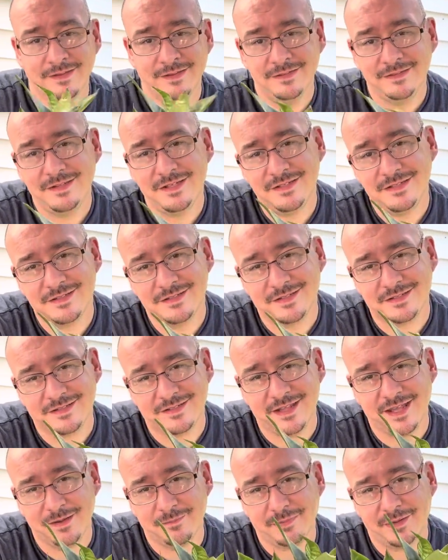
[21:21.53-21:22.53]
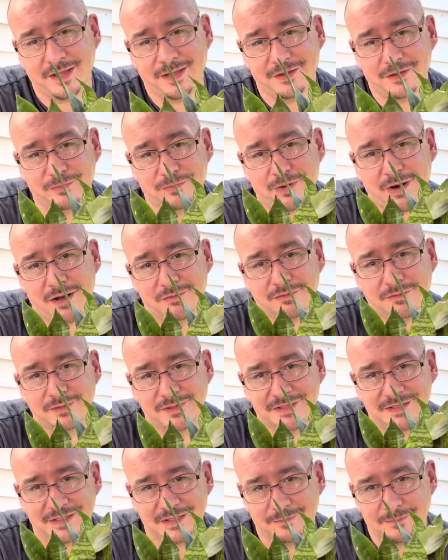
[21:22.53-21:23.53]
this is the snake plant you'll probably
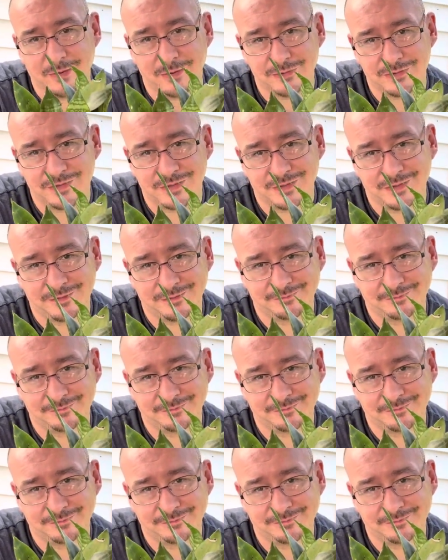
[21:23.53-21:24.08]
see most.